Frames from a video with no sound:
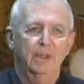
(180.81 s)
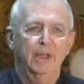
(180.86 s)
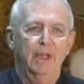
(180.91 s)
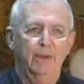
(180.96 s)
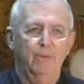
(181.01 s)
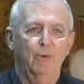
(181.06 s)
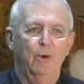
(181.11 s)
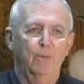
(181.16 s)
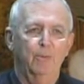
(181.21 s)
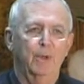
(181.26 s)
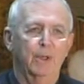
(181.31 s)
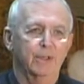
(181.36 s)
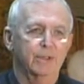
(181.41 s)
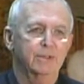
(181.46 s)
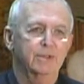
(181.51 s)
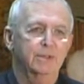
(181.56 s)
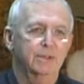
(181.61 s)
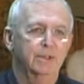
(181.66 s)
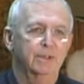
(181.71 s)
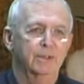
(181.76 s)
a
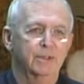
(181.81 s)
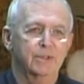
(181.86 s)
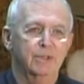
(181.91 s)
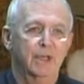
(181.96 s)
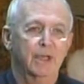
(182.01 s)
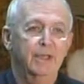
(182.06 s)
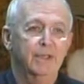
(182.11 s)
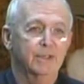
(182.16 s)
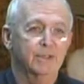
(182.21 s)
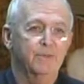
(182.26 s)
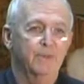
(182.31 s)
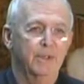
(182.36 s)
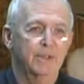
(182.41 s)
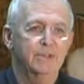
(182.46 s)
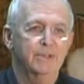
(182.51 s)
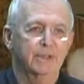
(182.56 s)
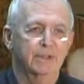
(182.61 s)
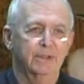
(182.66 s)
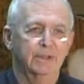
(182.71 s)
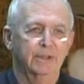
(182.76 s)
robust science,
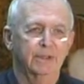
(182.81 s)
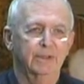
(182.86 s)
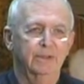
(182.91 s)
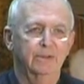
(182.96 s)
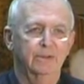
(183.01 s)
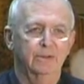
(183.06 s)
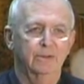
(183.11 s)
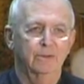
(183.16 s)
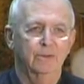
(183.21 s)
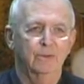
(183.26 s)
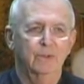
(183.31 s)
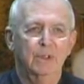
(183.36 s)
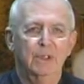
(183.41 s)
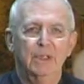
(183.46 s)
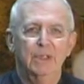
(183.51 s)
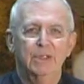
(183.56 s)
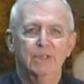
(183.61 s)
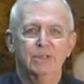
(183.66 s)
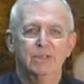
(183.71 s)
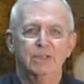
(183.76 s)
basically, to
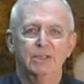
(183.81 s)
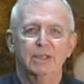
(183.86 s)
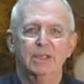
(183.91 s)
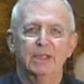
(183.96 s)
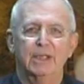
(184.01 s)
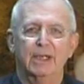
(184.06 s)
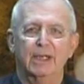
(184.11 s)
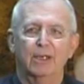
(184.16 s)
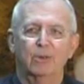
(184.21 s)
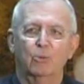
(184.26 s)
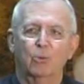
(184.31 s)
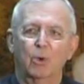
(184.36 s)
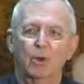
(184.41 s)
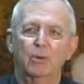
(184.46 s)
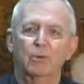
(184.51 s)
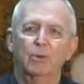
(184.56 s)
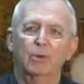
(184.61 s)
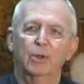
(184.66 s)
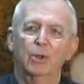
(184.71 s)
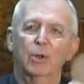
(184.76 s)
seek out what were